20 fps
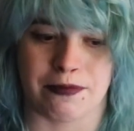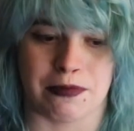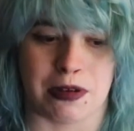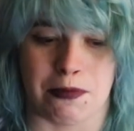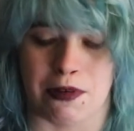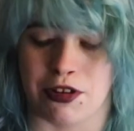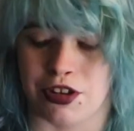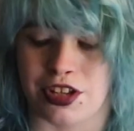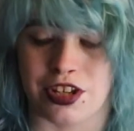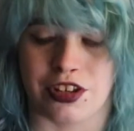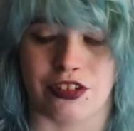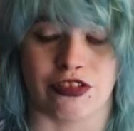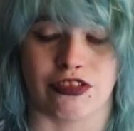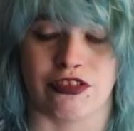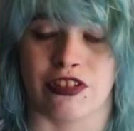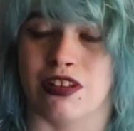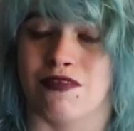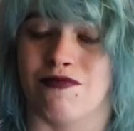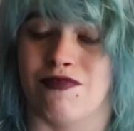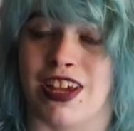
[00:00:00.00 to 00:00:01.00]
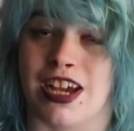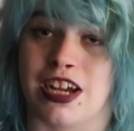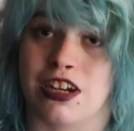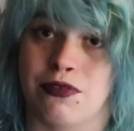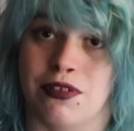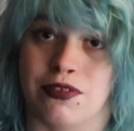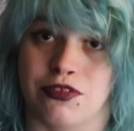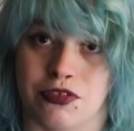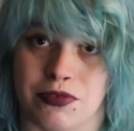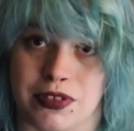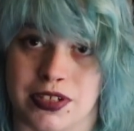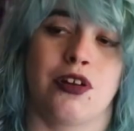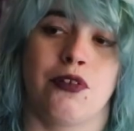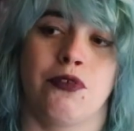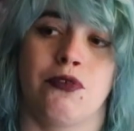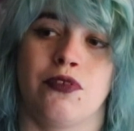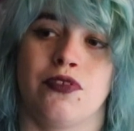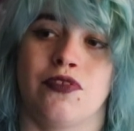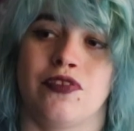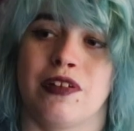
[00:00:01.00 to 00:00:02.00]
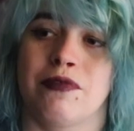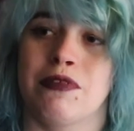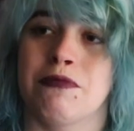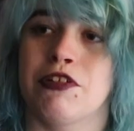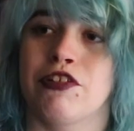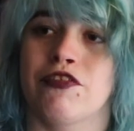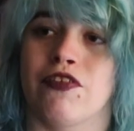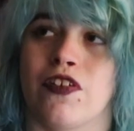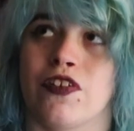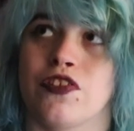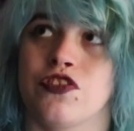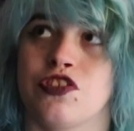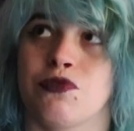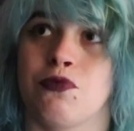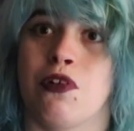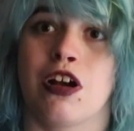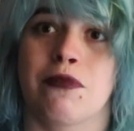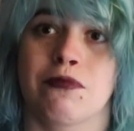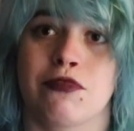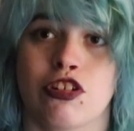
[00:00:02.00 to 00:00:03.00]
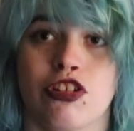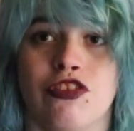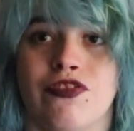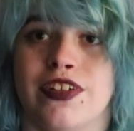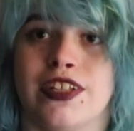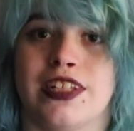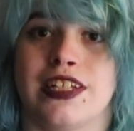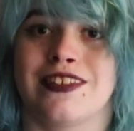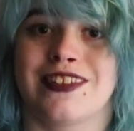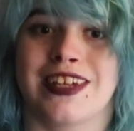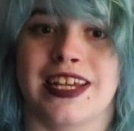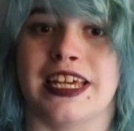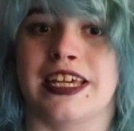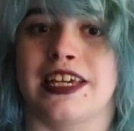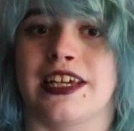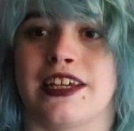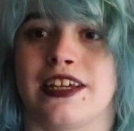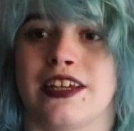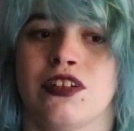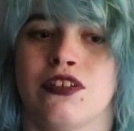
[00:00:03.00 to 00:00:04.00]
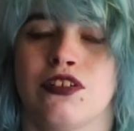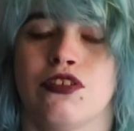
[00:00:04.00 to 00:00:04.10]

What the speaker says: My body just didn't react well to it. So then we move on to what I'm currently taking.